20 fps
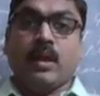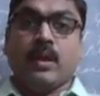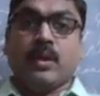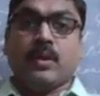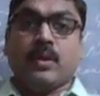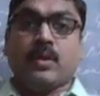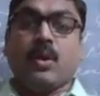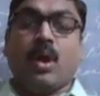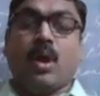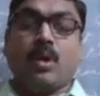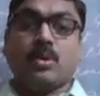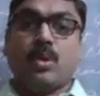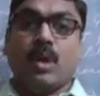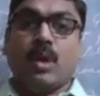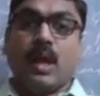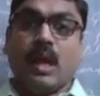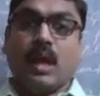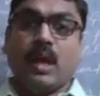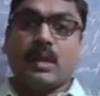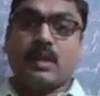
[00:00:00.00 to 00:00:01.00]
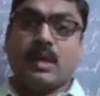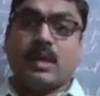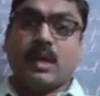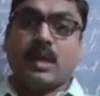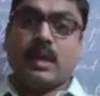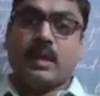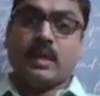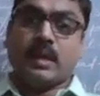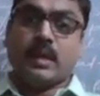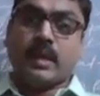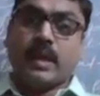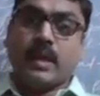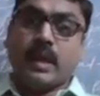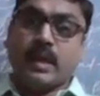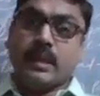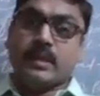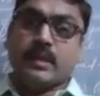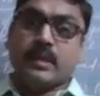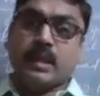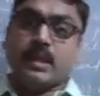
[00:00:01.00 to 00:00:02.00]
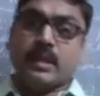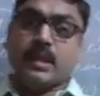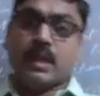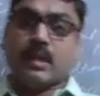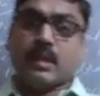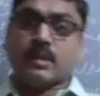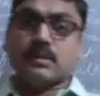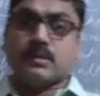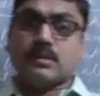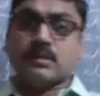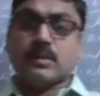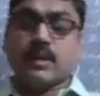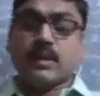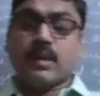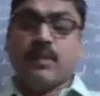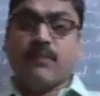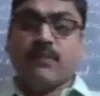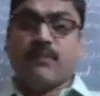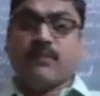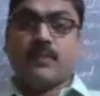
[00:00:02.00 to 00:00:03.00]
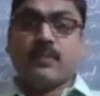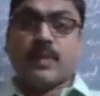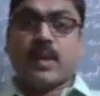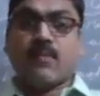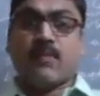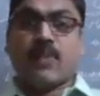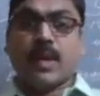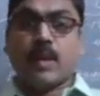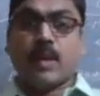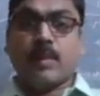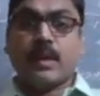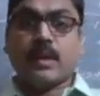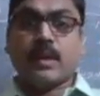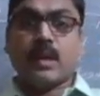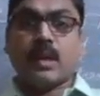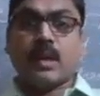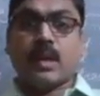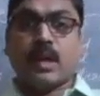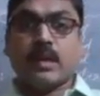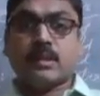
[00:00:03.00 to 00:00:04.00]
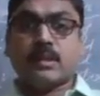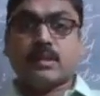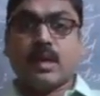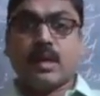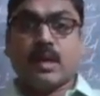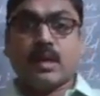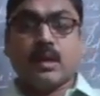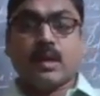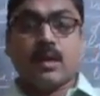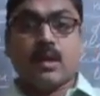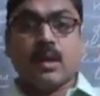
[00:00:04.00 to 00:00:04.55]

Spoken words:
You have to learn that any citizen, if the fundamental rights are